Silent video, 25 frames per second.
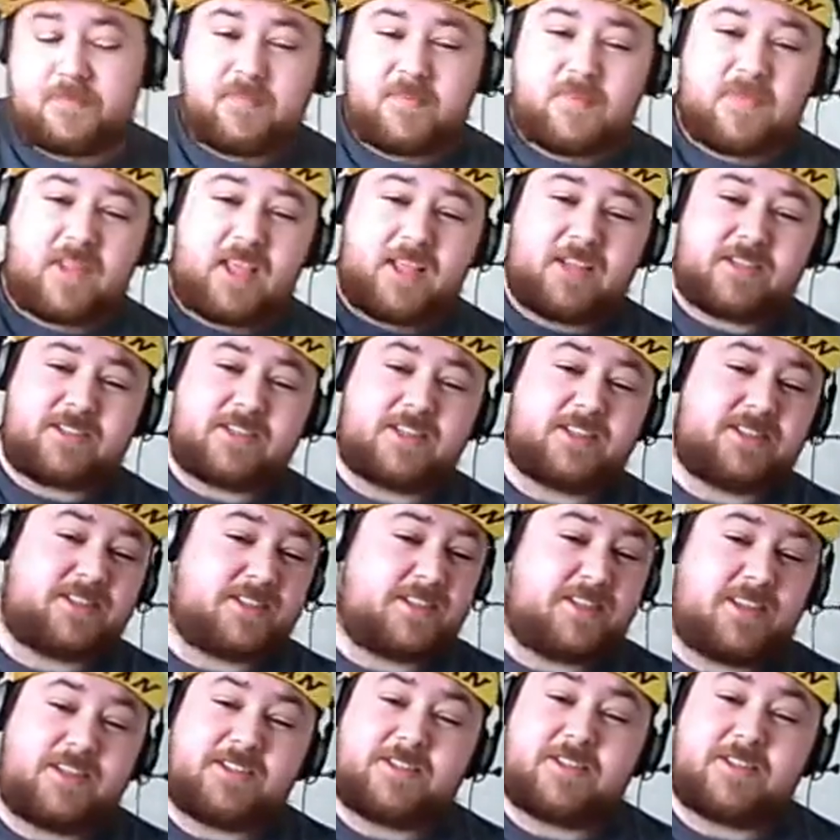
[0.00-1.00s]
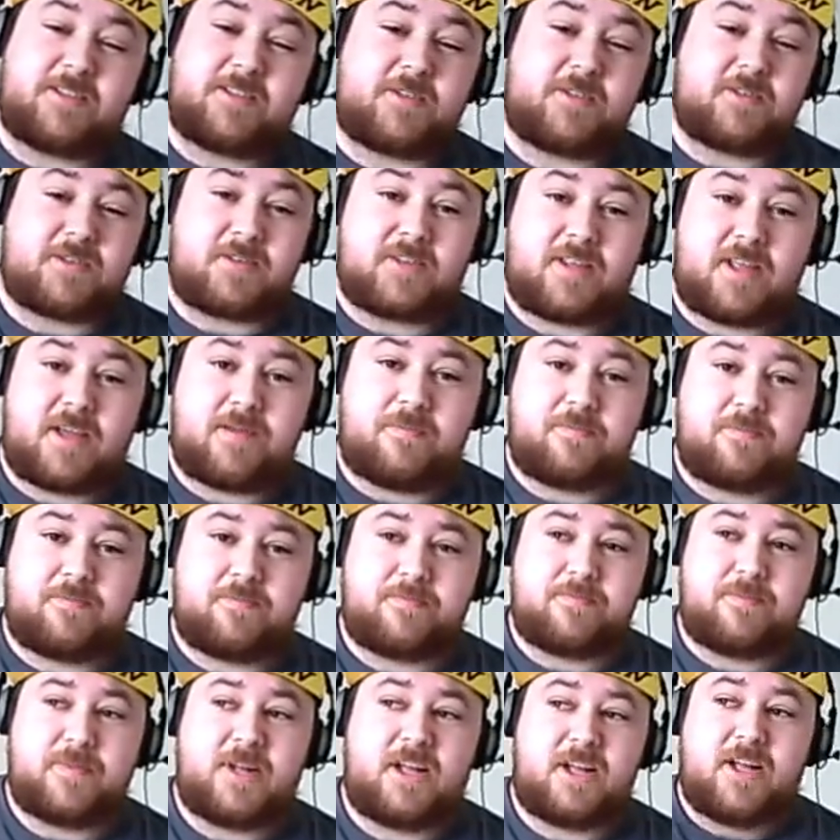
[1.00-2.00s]
Essentially, this is just
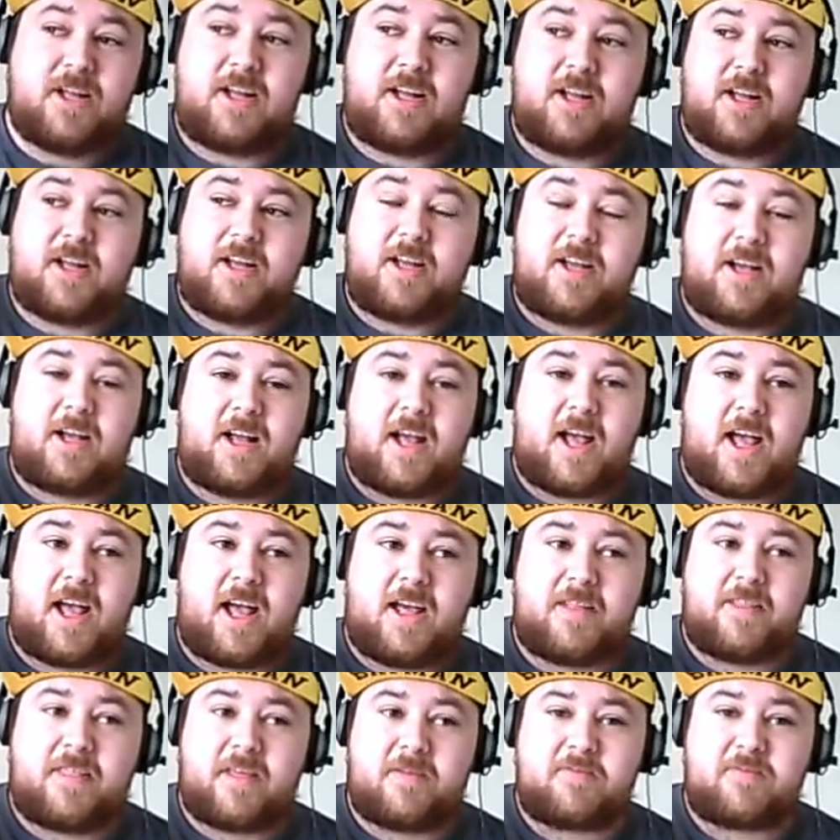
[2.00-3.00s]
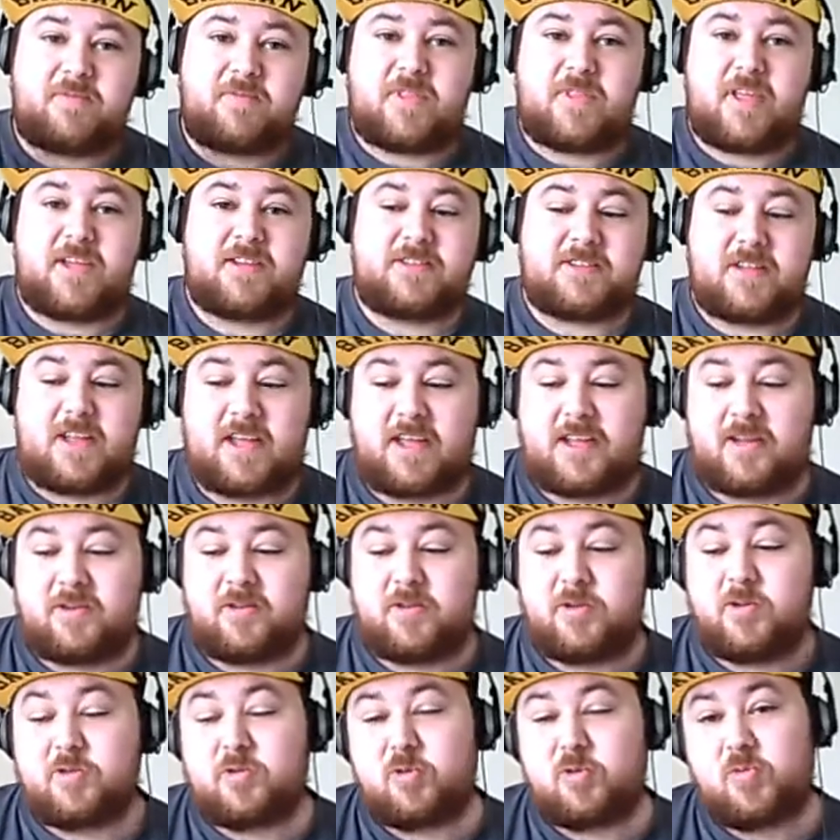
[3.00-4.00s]
them. There's a
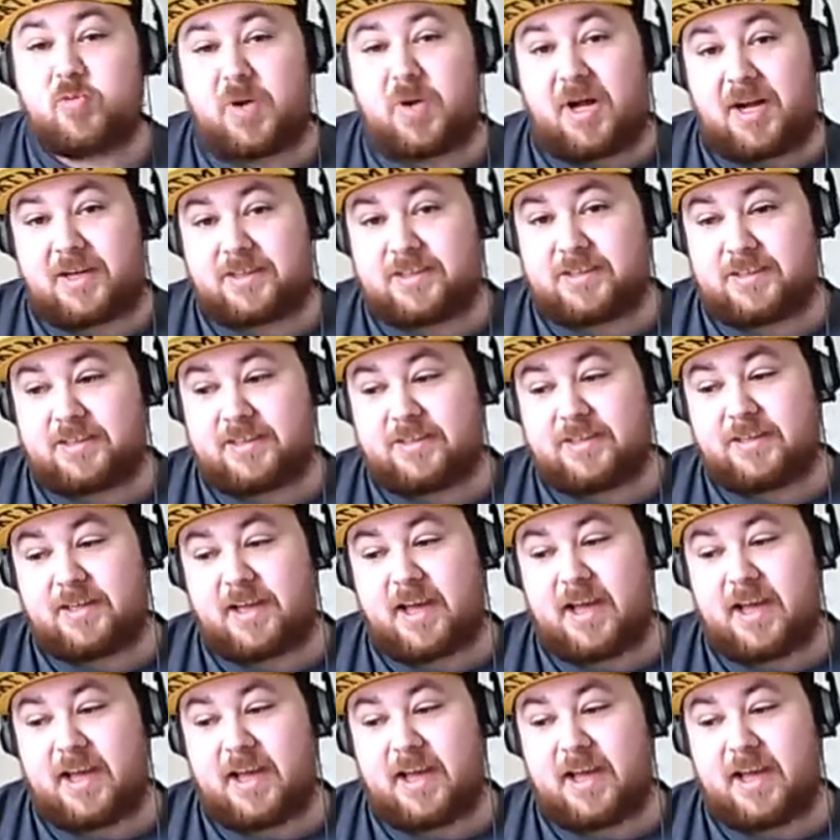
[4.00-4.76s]
neutral party,